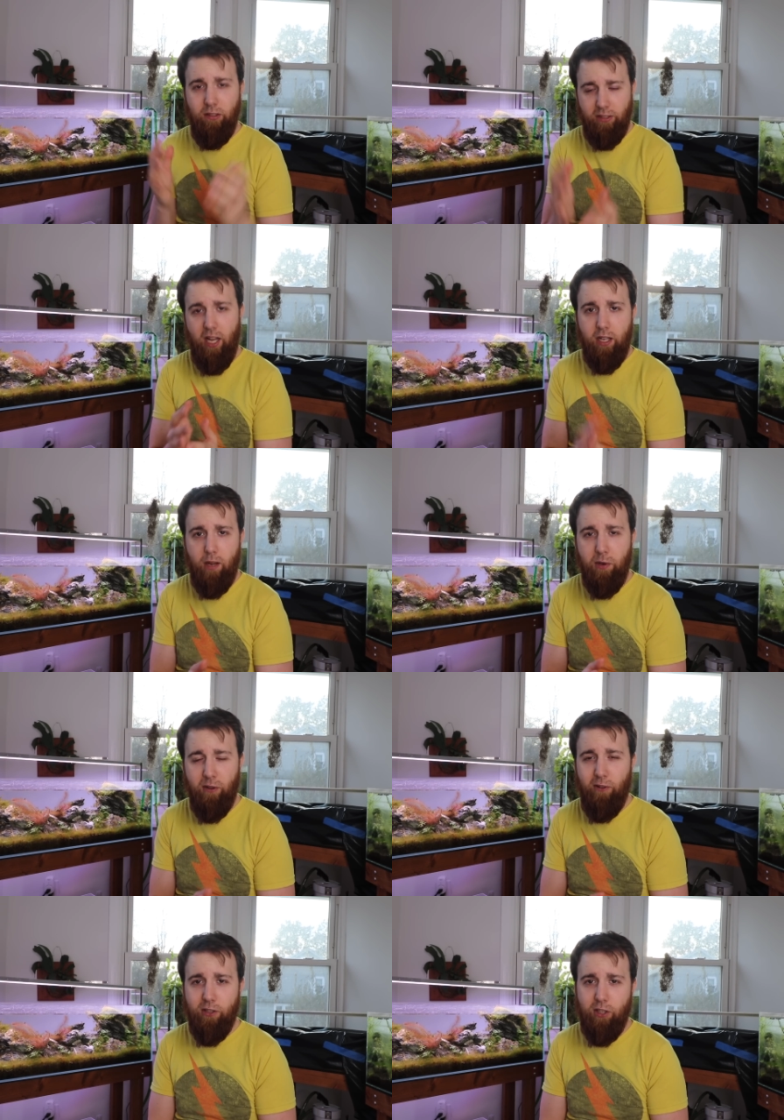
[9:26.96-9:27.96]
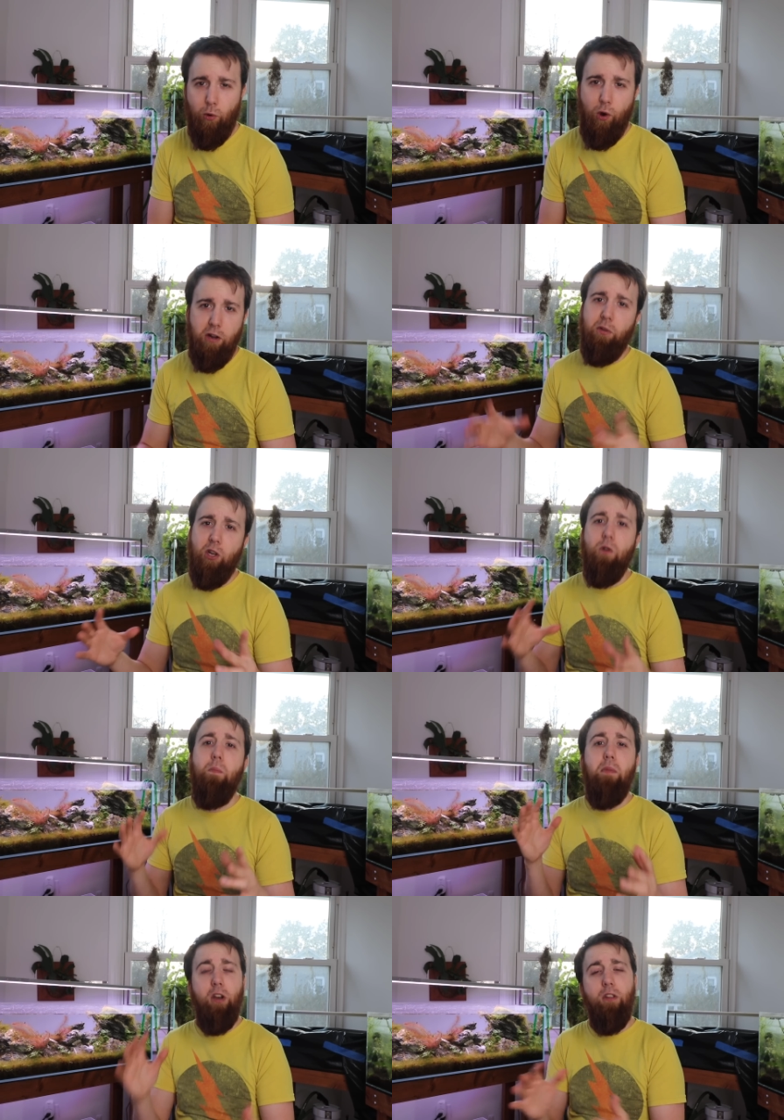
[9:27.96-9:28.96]
setting up your first aquarium,
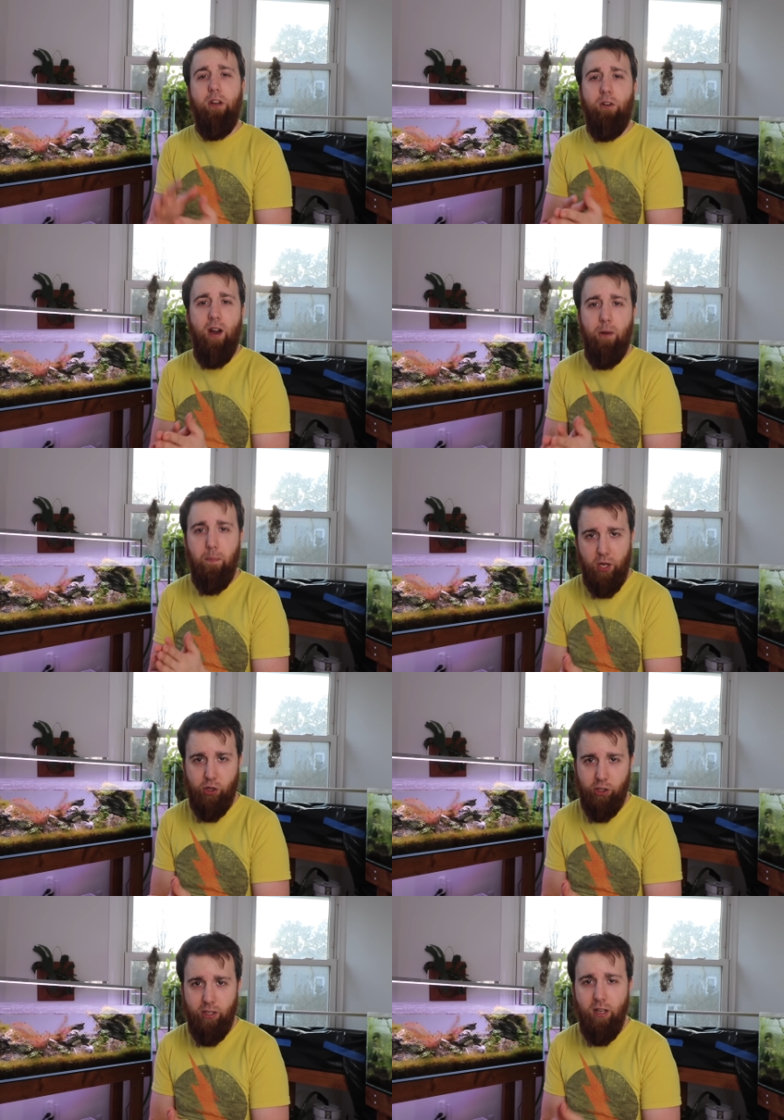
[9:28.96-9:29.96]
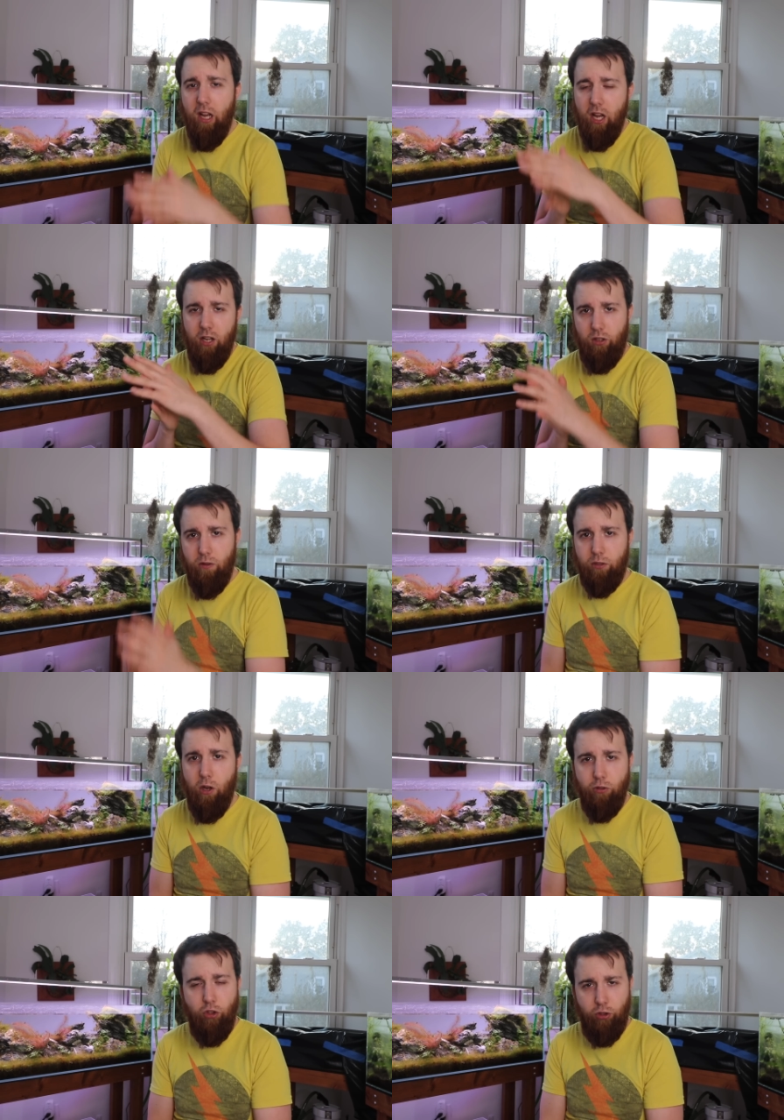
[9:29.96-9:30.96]
go middle of the ground budget. Don't
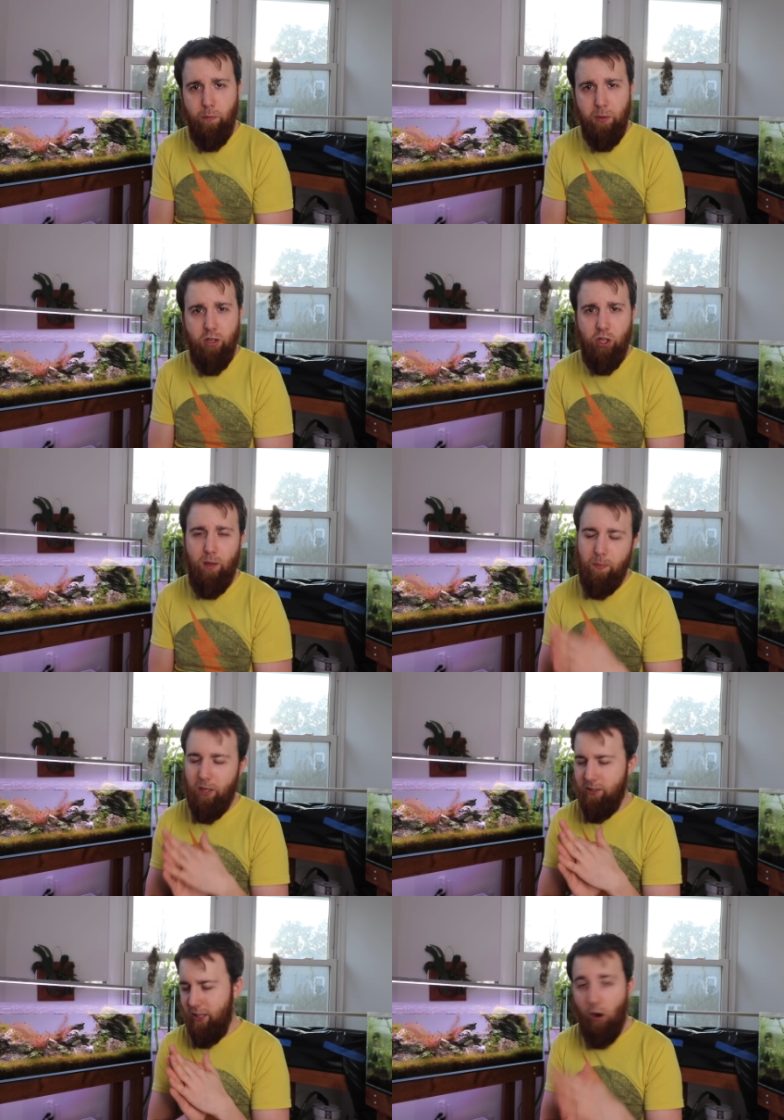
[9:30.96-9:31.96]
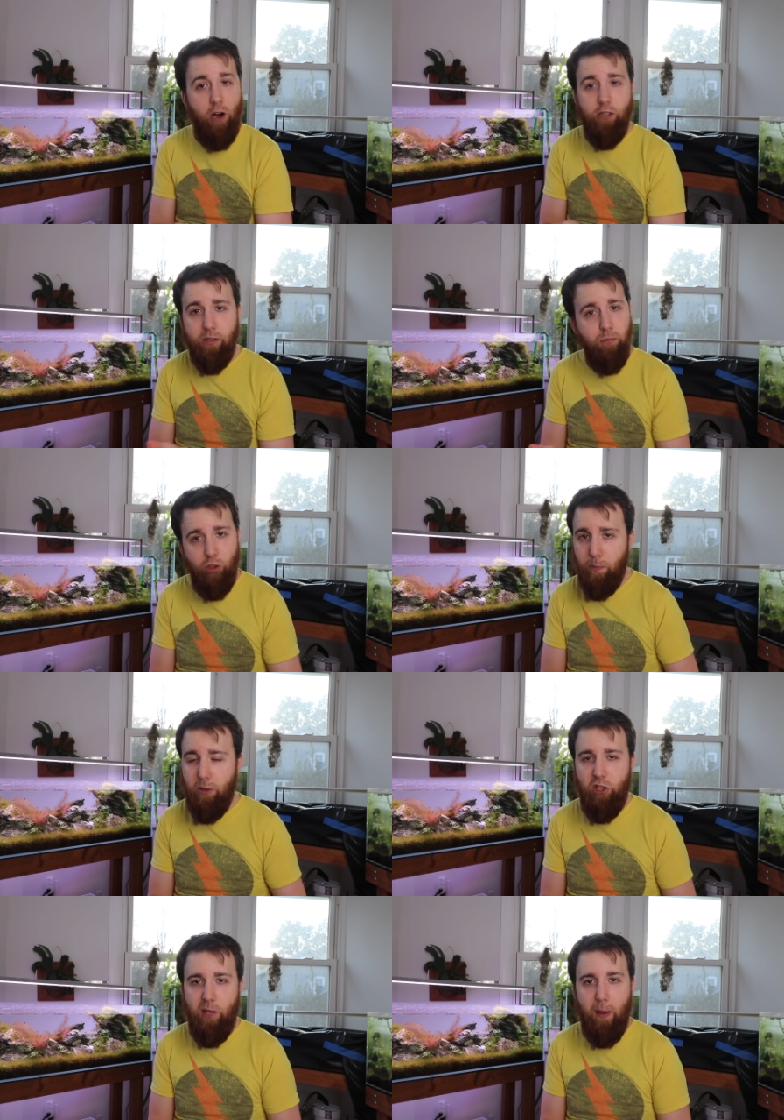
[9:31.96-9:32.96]
go super cheap, because there are some
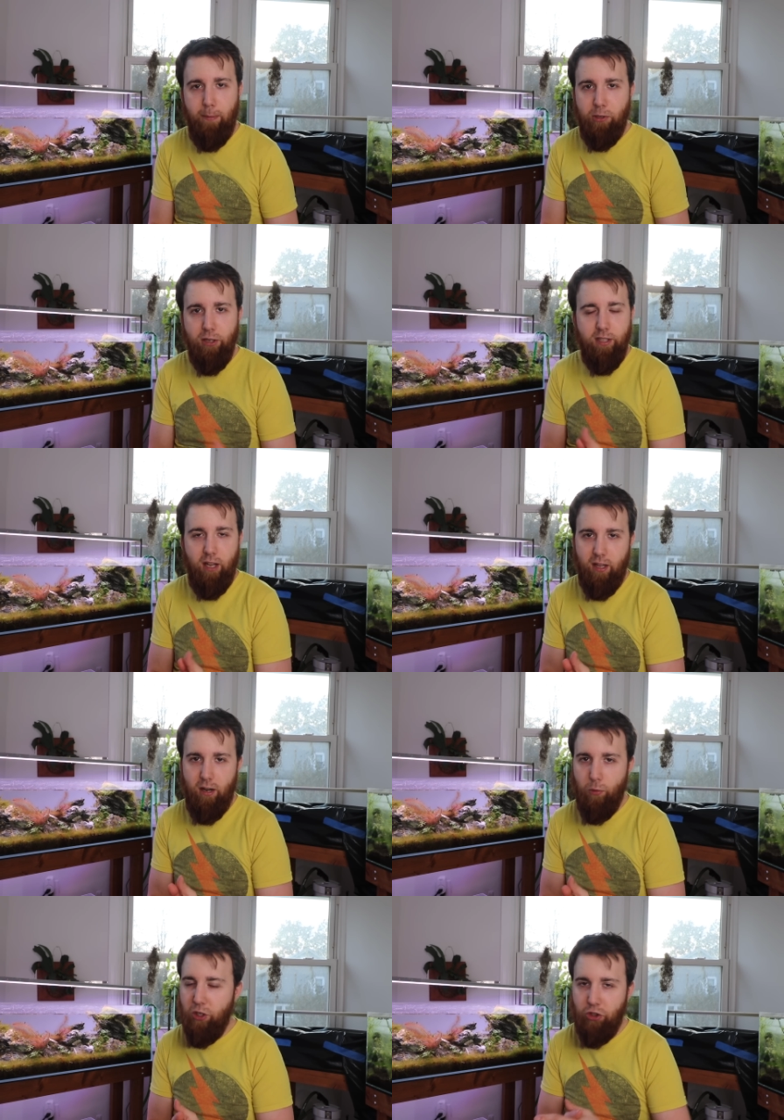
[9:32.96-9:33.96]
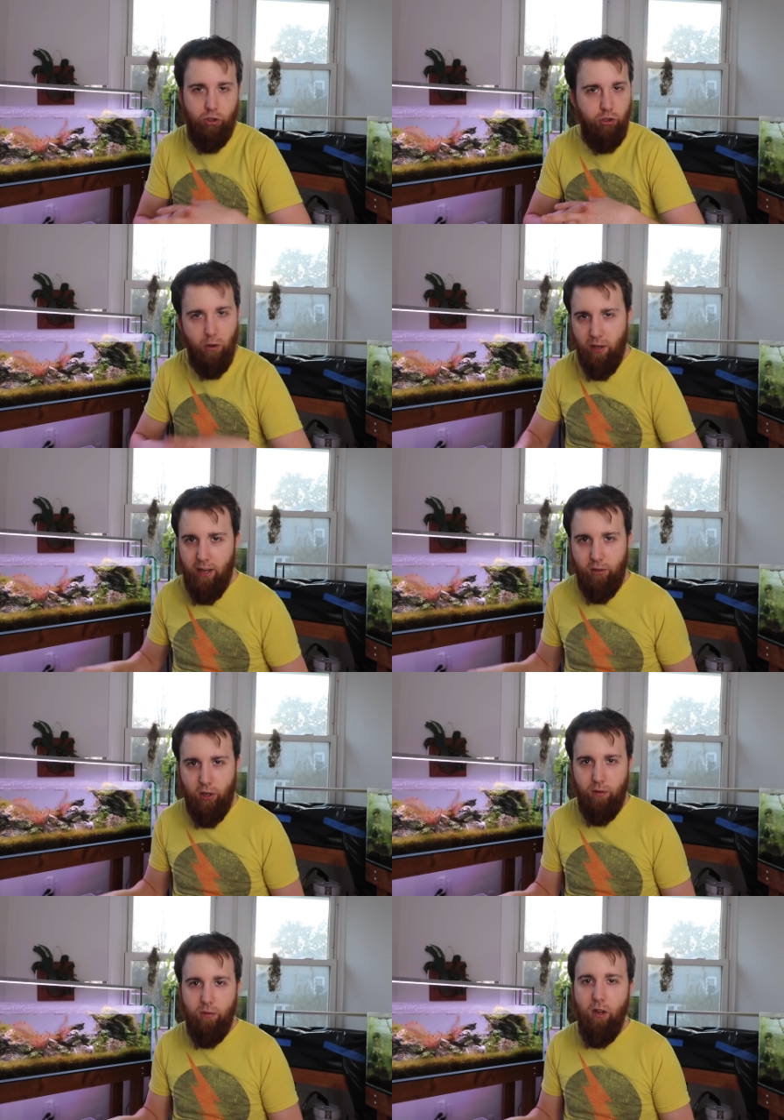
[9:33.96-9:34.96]
super cheap options out there which don't have
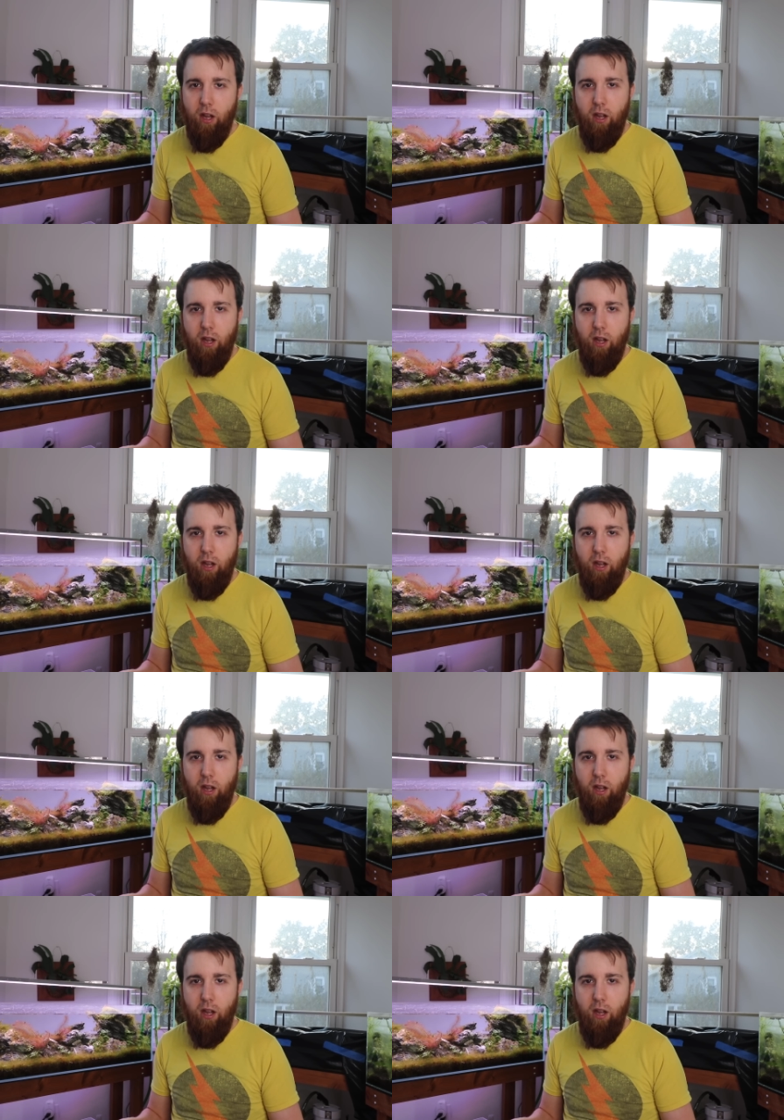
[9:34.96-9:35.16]
good